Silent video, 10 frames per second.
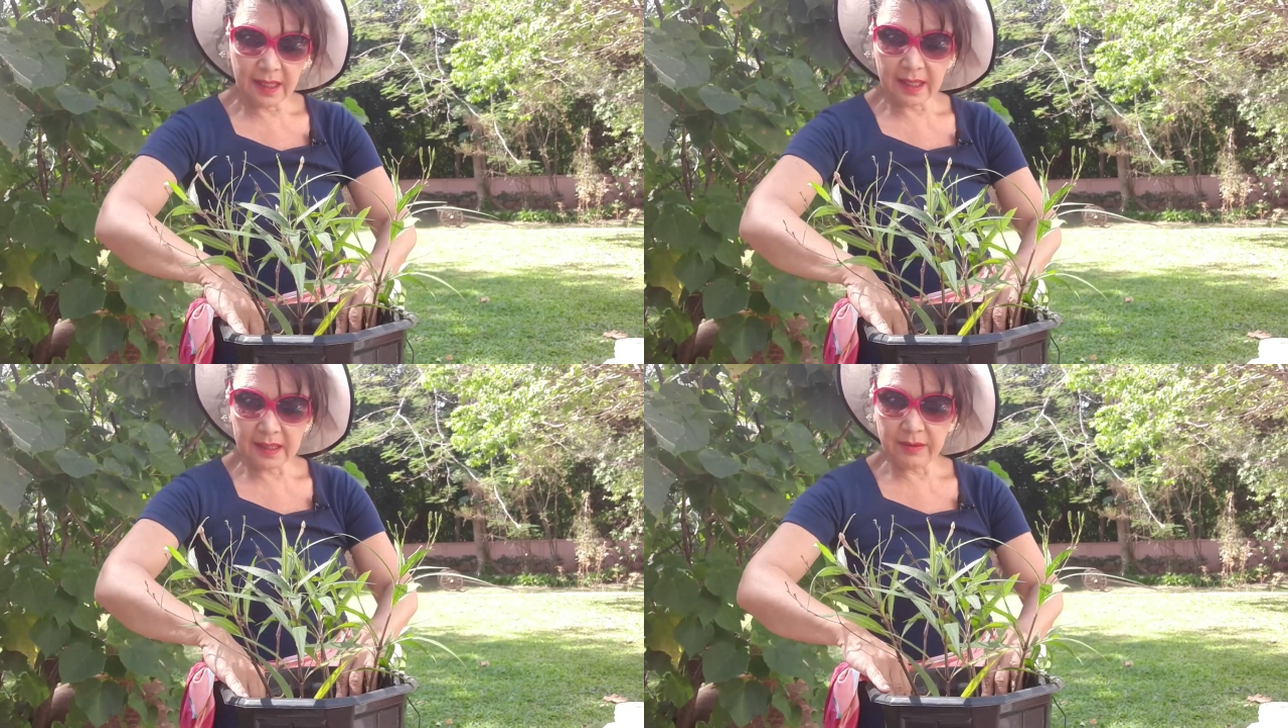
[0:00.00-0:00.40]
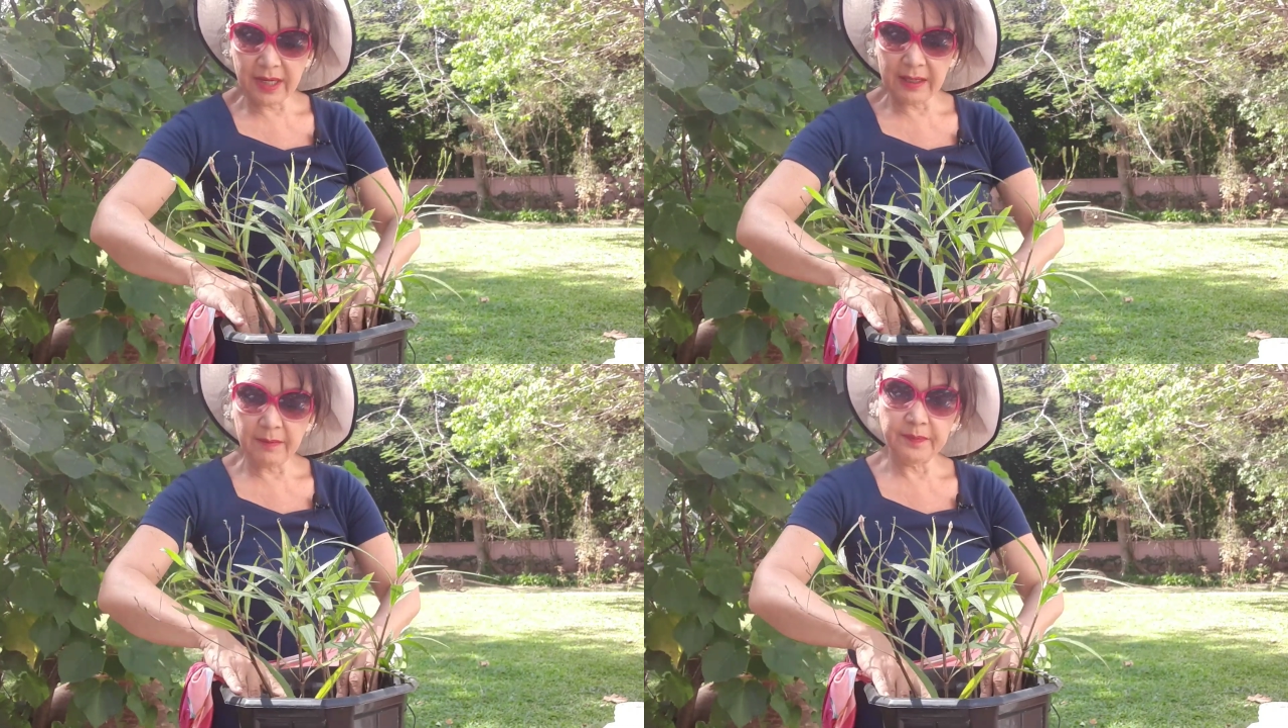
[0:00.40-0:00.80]

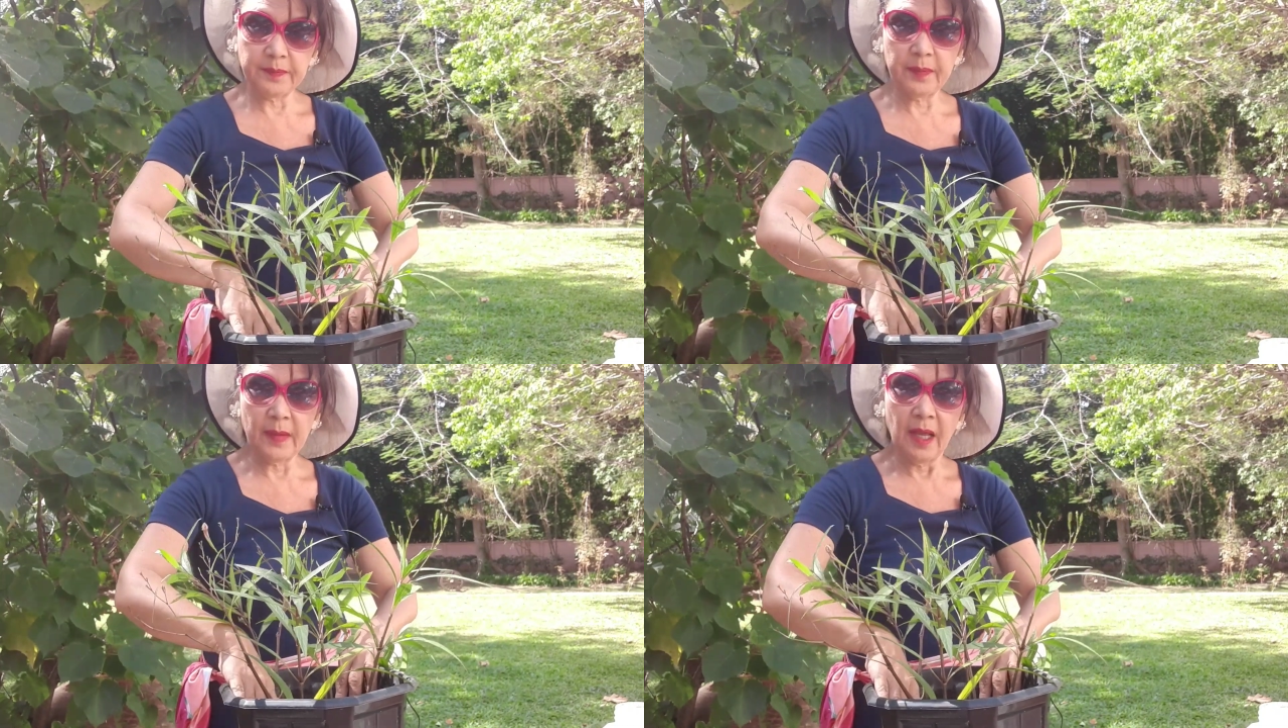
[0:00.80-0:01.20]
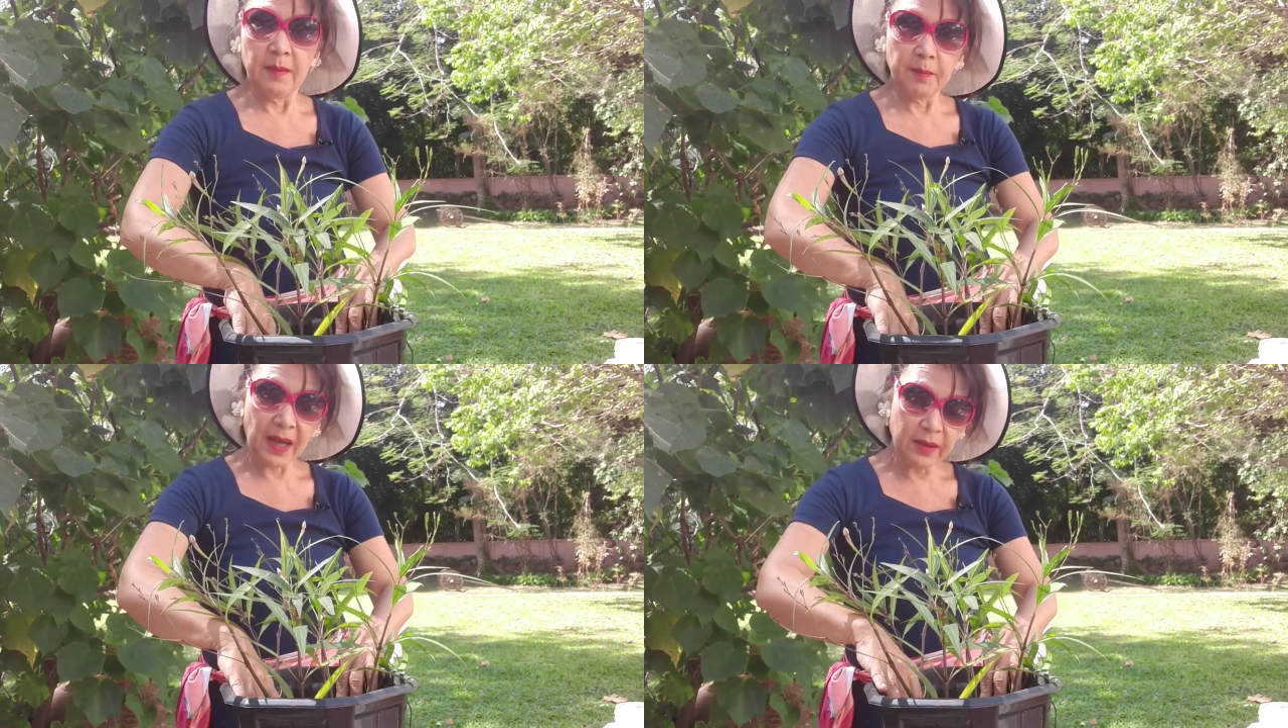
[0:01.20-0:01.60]
Anyway,
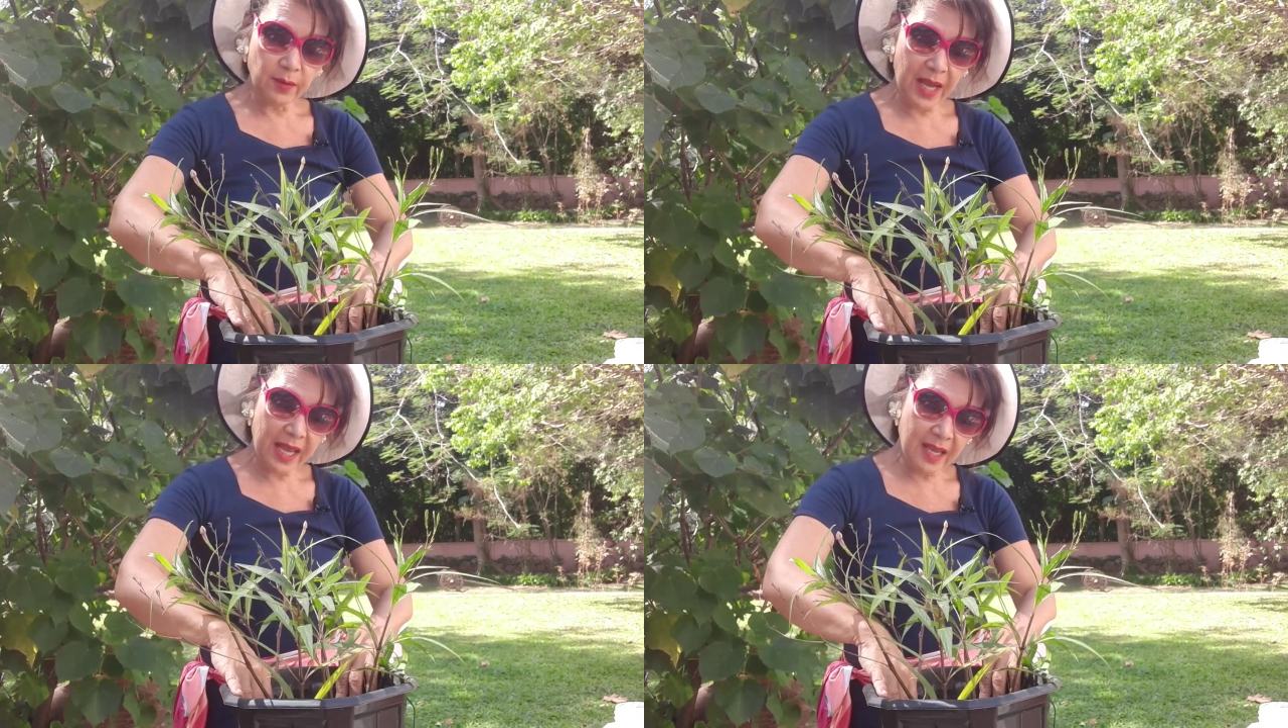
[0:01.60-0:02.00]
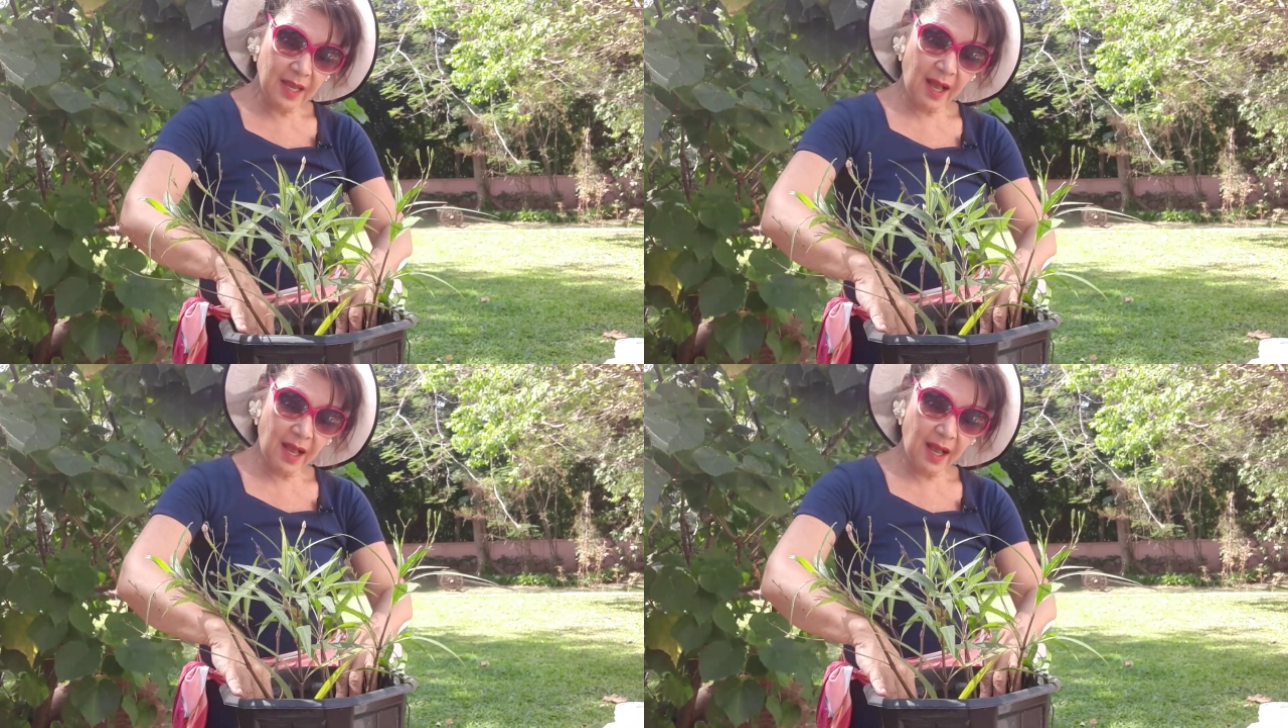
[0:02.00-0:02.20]
by the way,